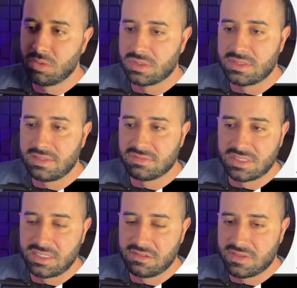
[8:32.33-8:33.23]
to do your
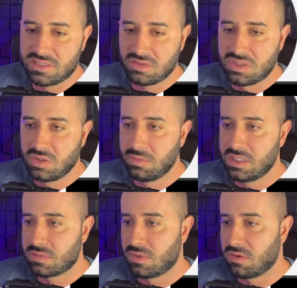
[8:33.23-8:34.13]
own thing, but you
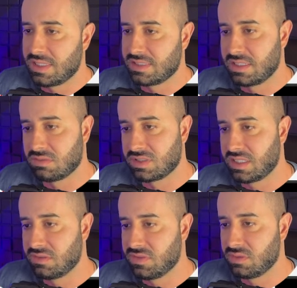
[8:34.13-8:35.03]
can see what
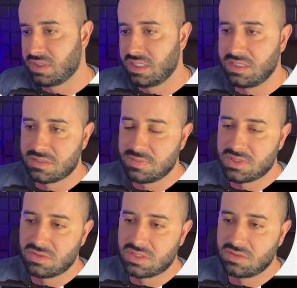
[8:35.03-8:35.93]
people are
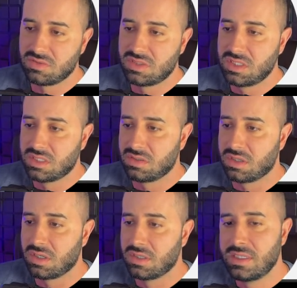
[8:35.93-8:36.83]
advertising.
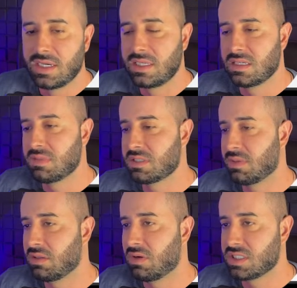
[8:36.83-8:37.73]
And here it's the same
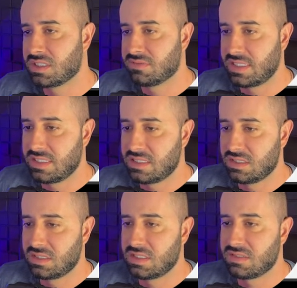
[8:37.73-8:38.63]
logic. You go down
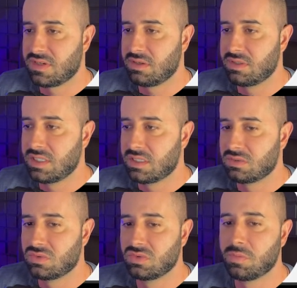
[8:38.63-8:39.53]
here, you look at
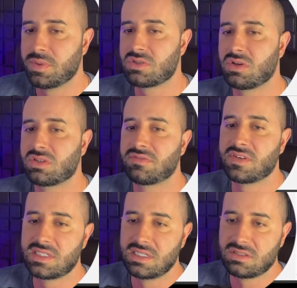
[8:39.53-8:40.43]
everything that people are
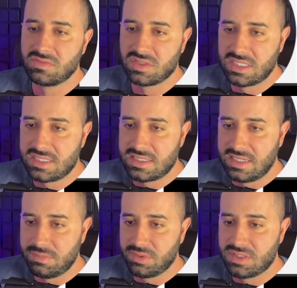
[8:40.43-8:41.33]
doing. If you want to see the
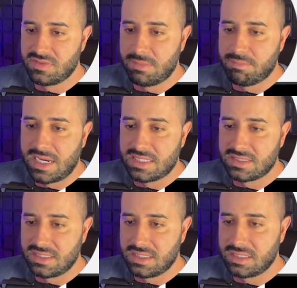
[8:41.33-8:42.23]
page later, you
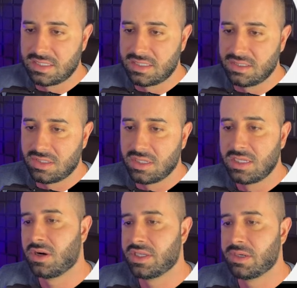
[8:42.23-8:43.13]
click here. Oh,
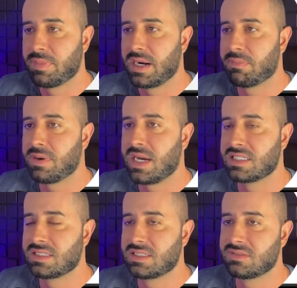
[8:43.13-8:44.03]
go to the page.
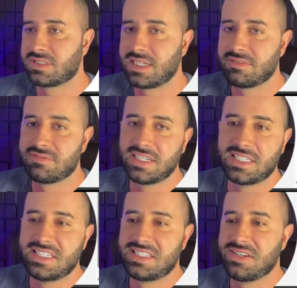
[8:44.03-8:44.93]
You can see
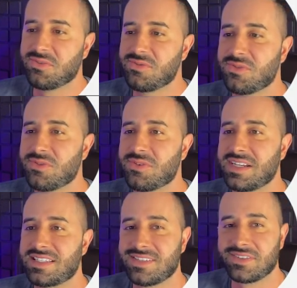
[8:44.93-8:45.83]
here if any of your
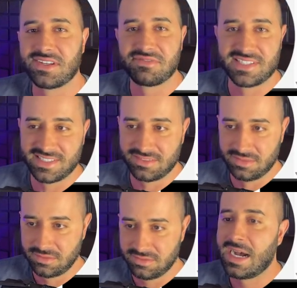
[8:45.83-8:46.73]
competitors are
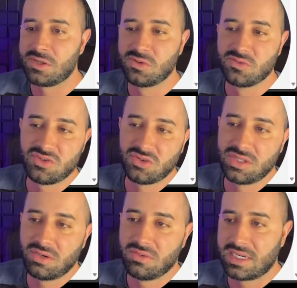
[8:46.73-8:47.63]
advertising or
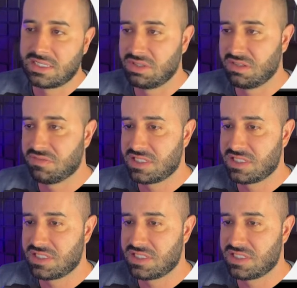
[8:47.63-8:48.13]
not. I have to log